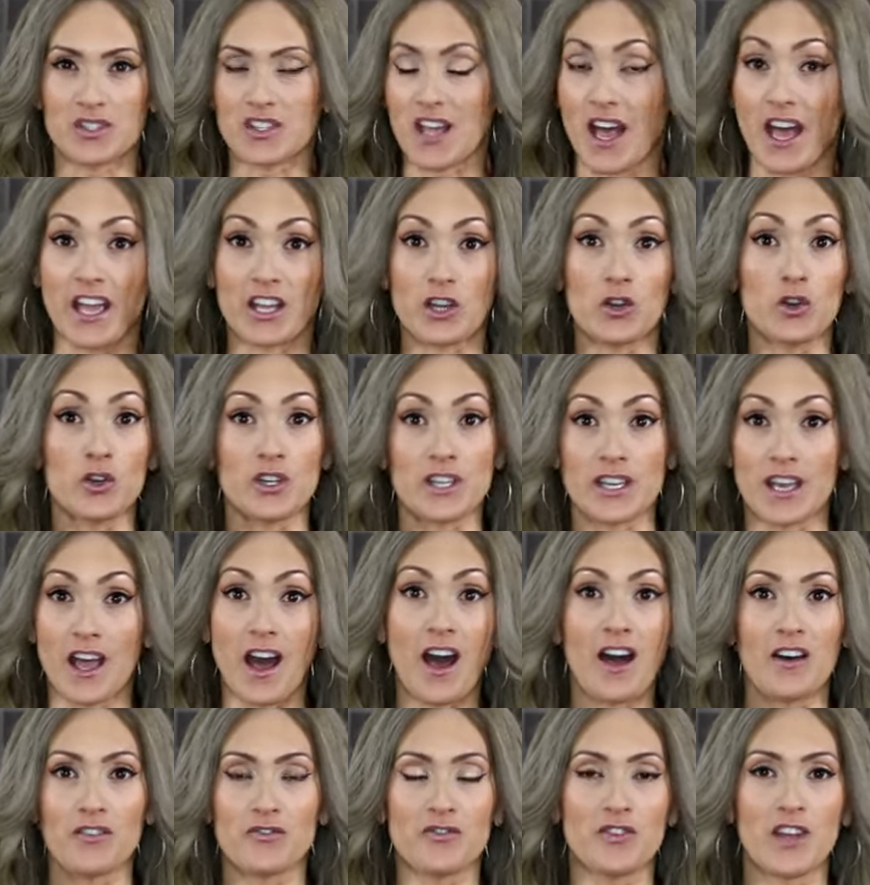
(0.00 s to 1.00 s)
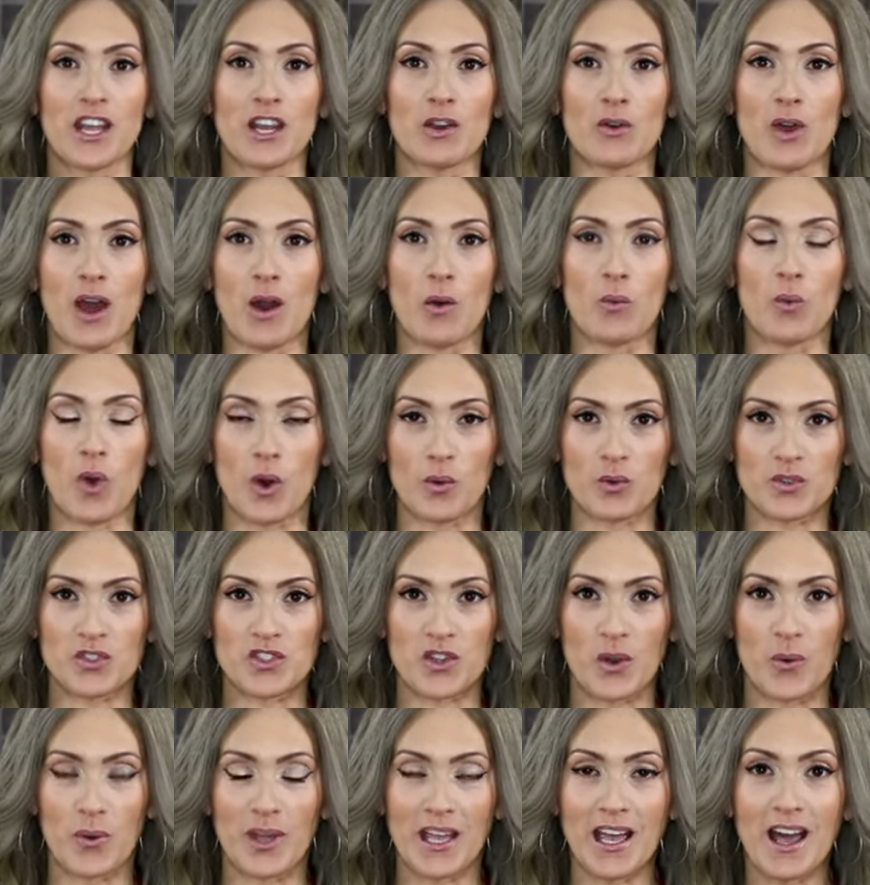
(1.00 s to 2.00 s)
I could not figure out what was
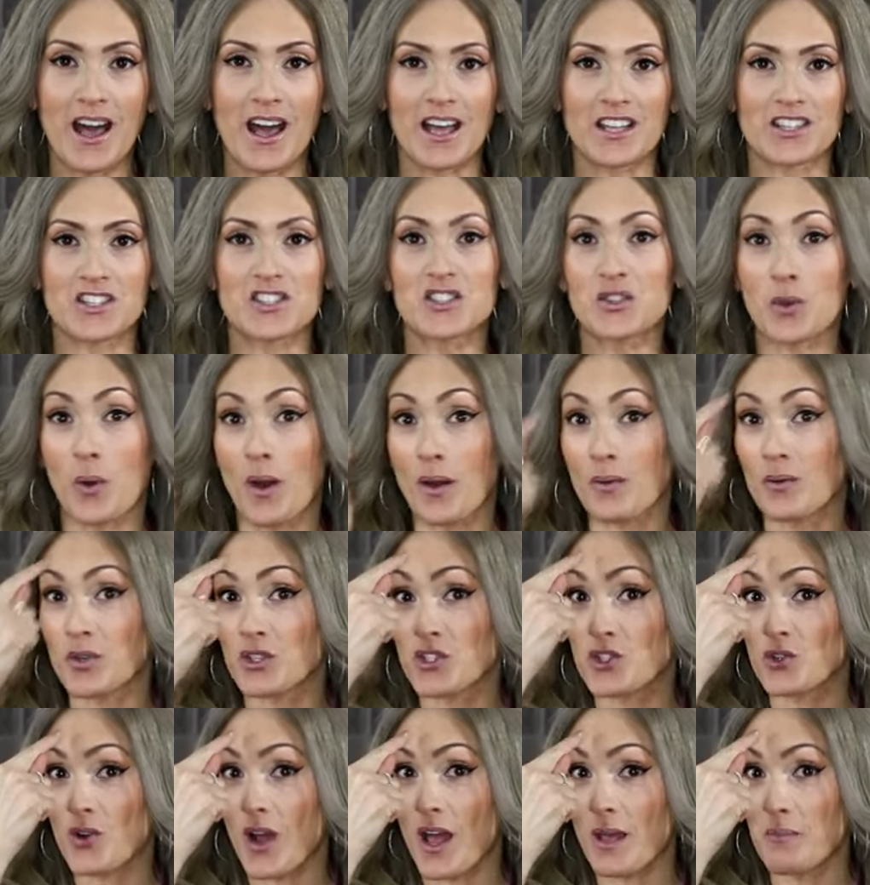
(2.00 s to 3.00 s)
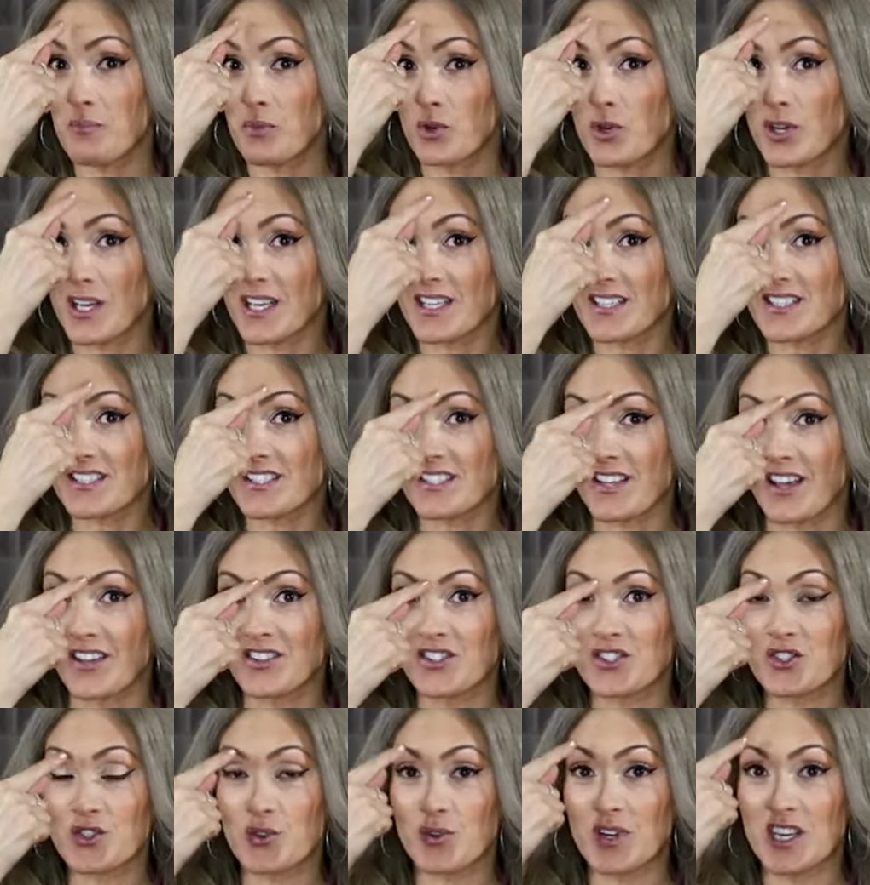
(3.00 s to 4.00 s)
going on. So I would try putting
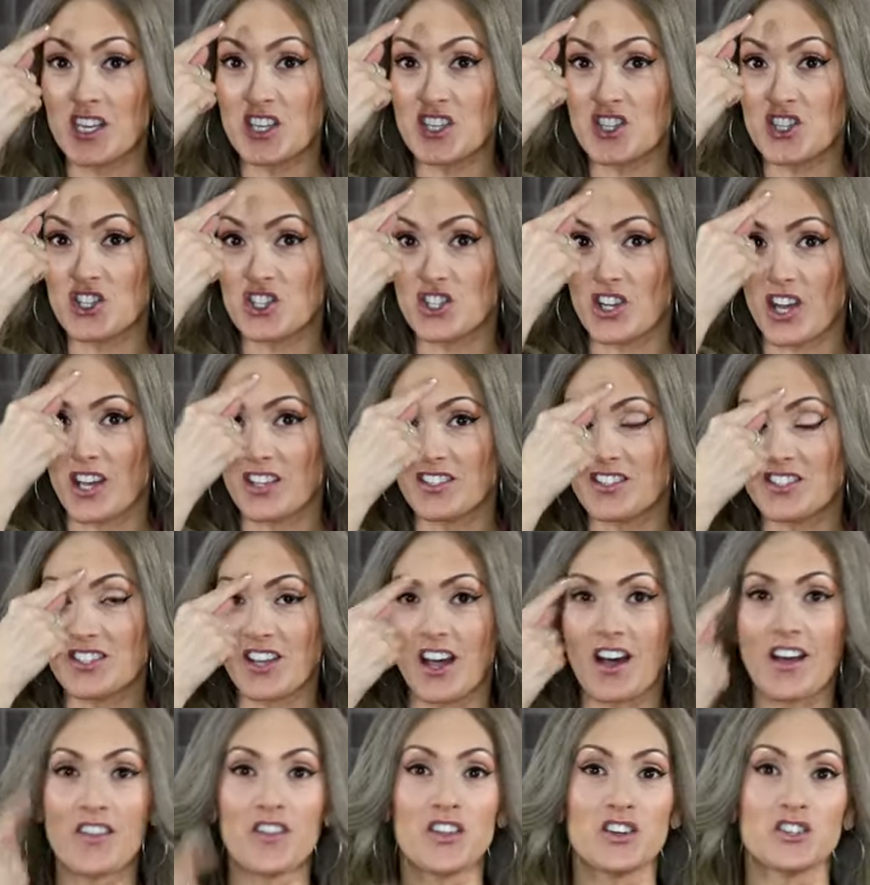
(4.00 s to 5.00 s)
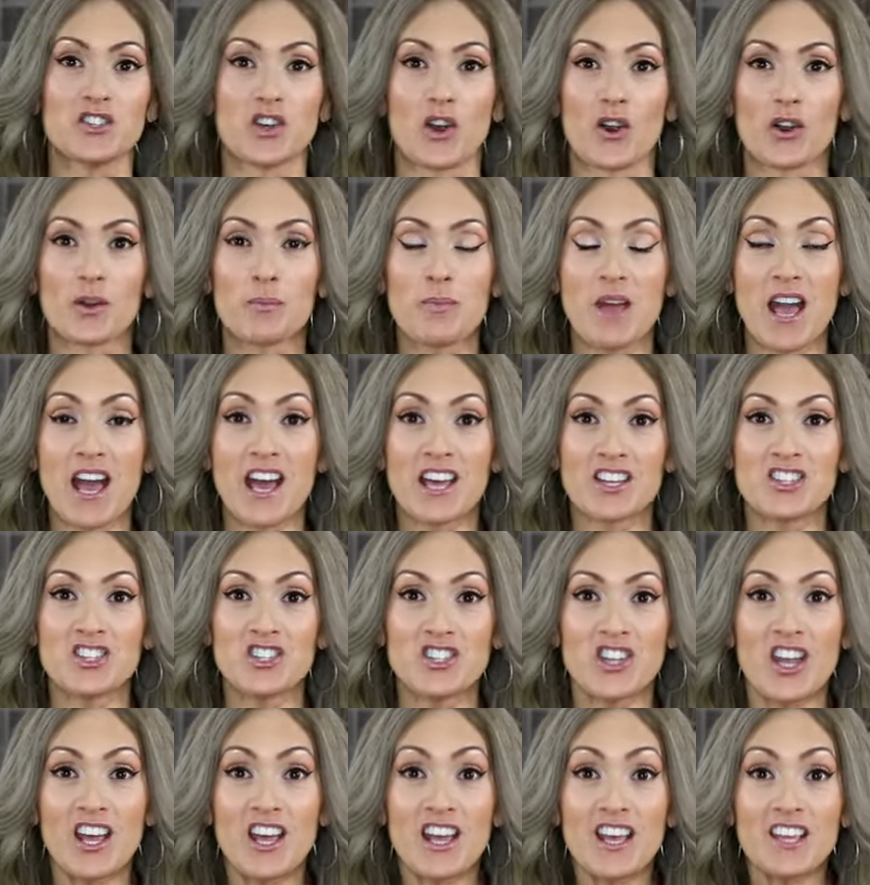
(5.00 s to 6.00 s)
sunscreen just on the dark
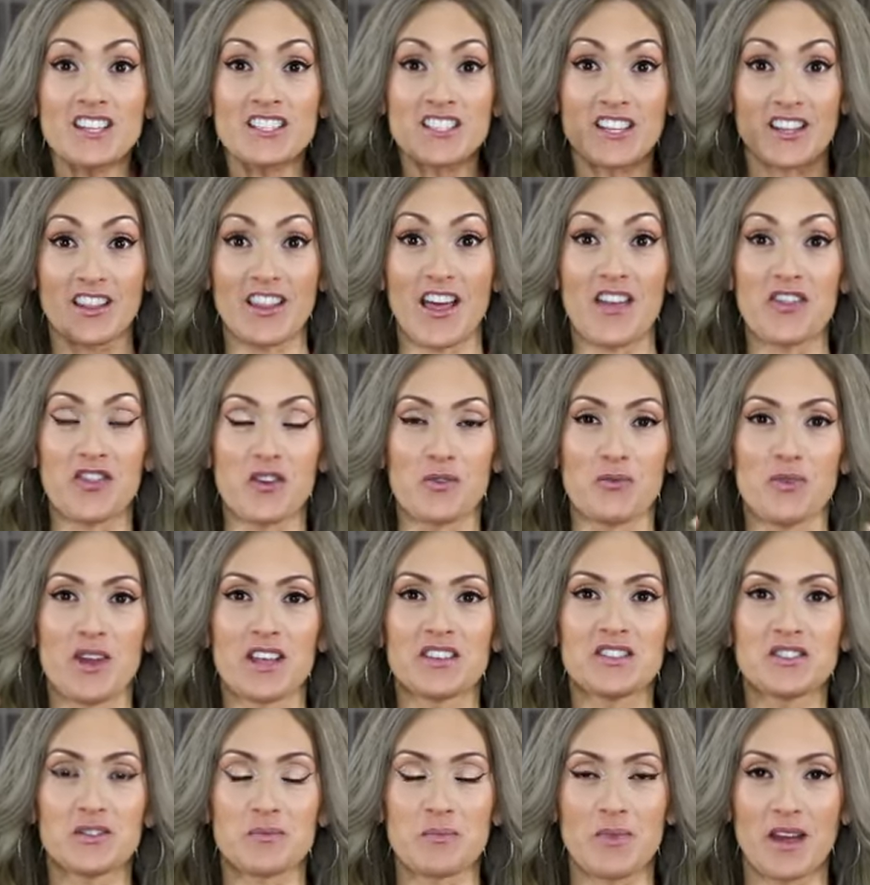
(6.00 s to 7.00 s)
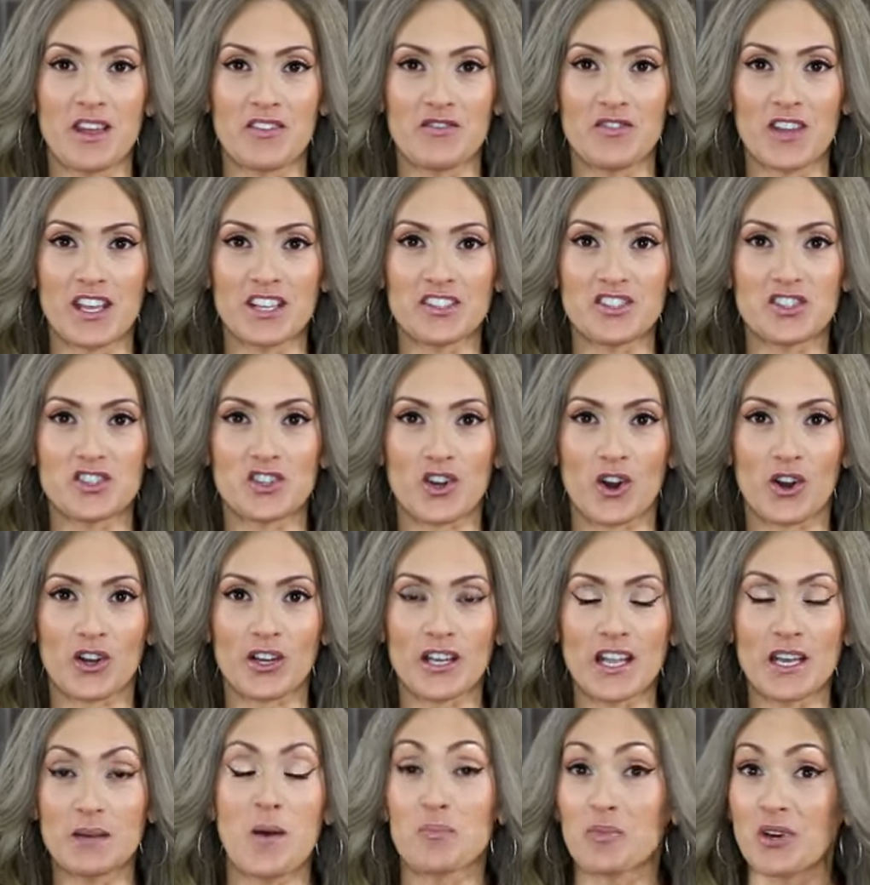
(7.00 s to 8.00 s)
patch to let the rest of my face
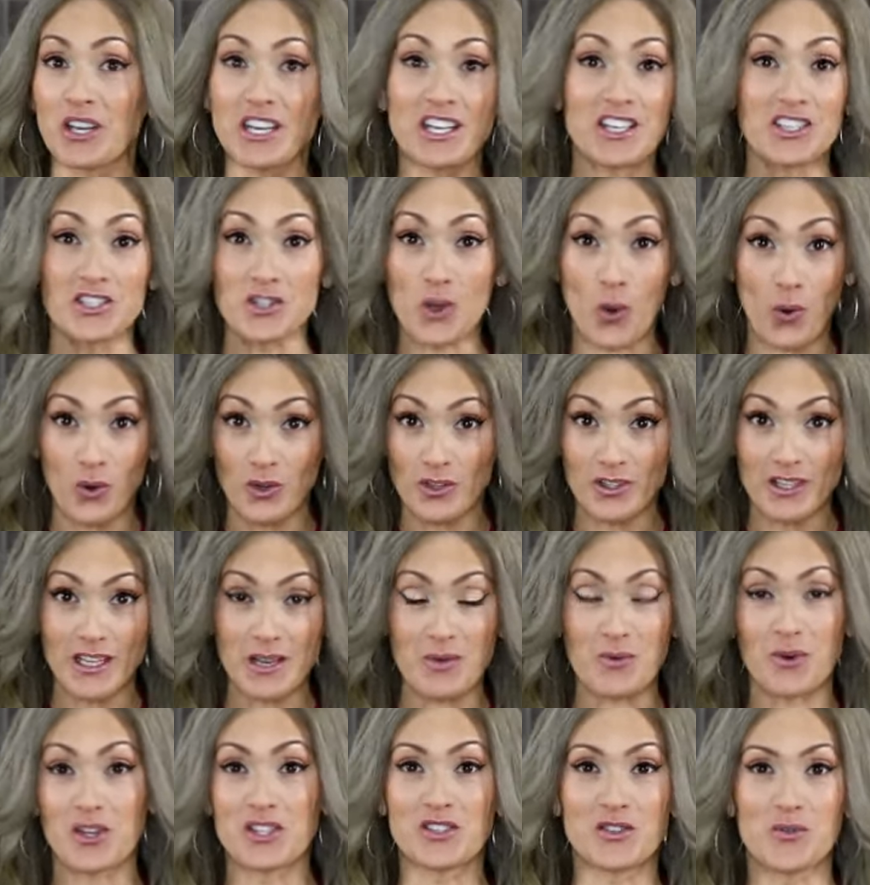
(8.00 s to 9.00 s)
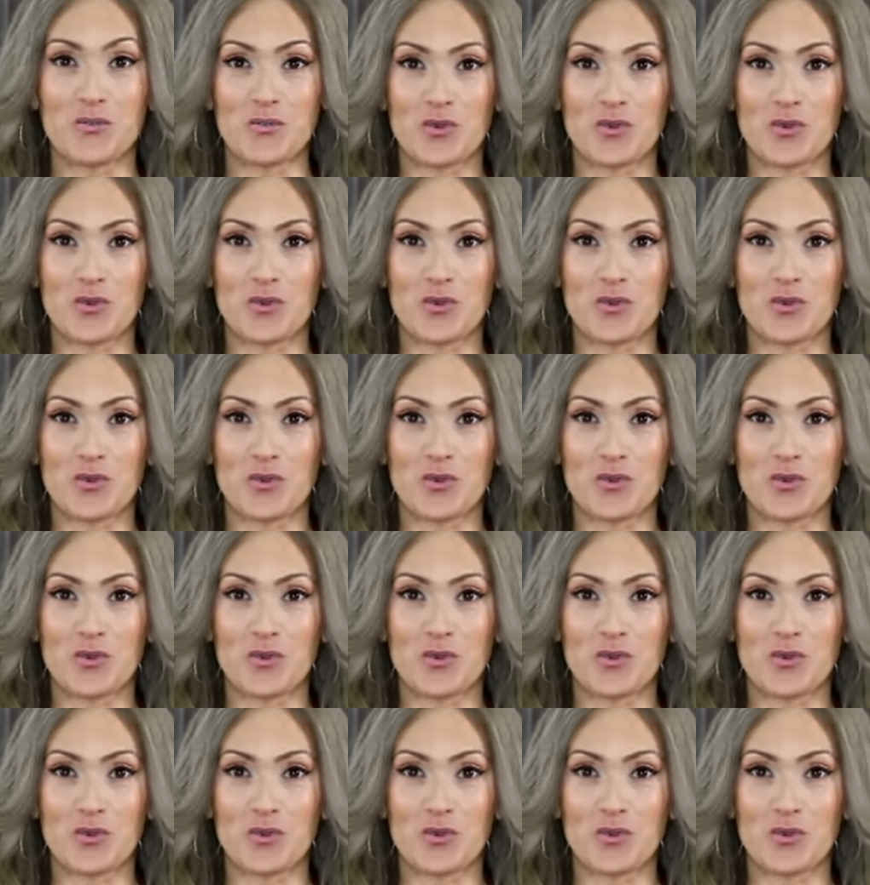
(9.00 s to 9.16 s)
darken, but it totally wasn't